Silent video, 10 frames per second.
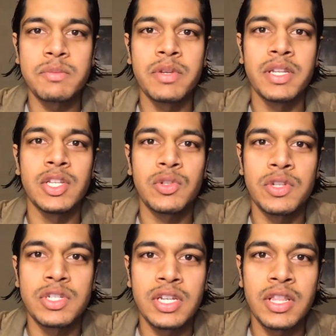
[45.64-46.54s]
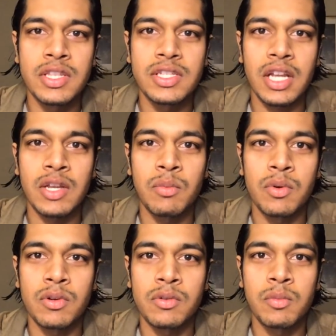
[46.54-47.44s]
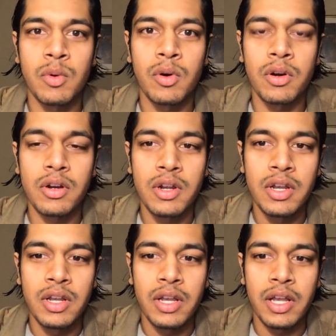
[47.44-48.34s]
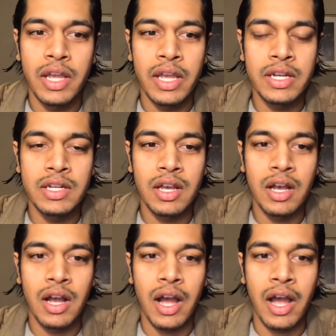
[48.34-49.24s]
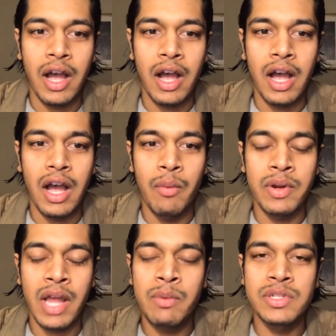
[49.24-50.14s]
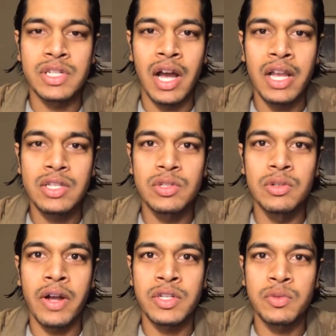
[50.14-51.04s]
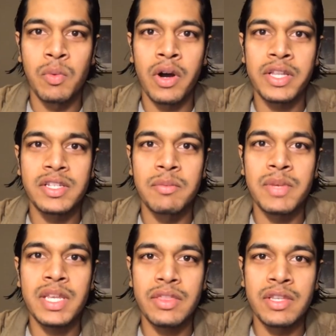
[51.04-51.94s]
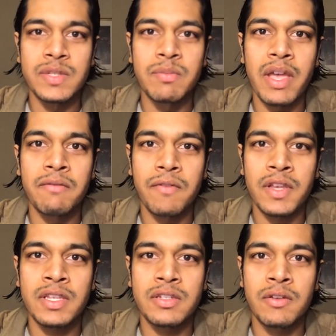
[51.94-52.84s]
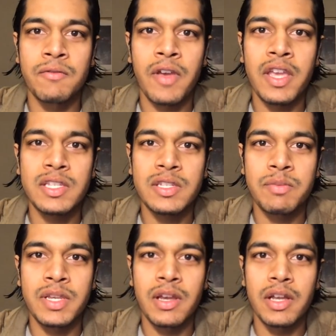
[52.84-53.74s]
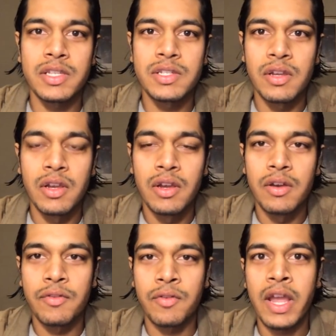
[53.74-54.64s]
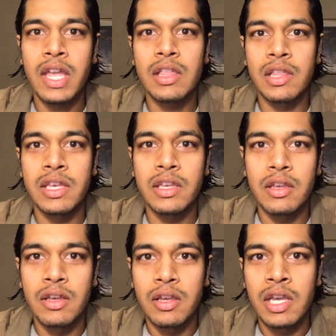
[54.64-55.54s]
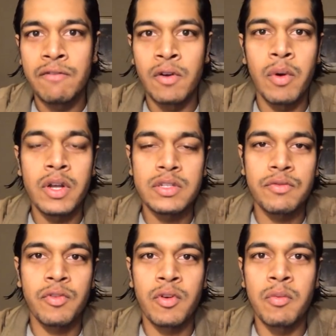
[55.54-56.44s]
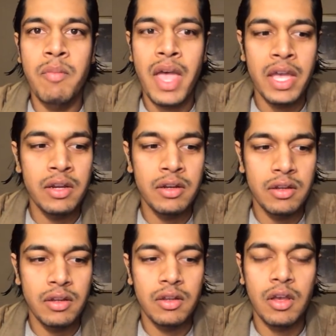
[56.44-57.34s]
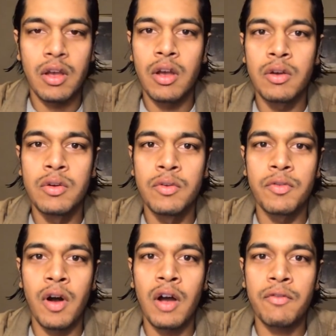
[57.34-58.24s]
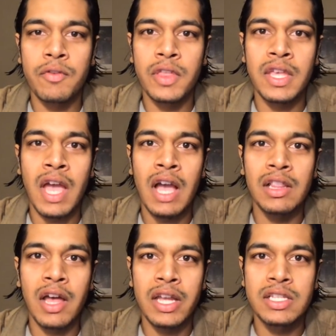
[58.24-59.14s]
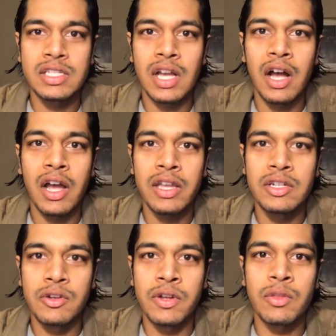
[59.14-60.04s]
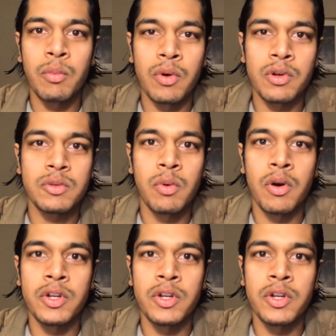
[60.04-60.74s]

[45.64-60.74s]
been interested in the Second World War. And when I was in high school, I just wanted to meet these men face to face because, frankly, if it wasn't for men who fought for the Allied side during the worst war in